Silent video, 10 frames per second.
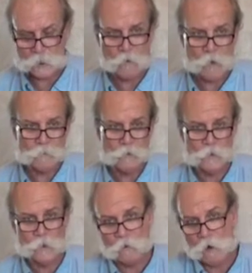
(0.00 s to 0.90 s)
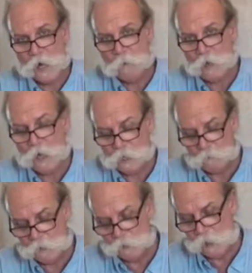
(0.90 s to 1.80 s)
equipped with gray
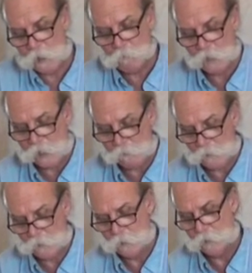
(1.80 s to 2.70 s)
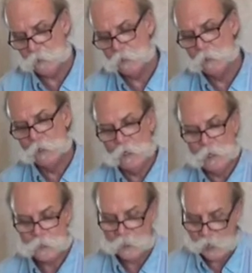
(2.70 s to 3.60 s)
polybutylene pipe. It's an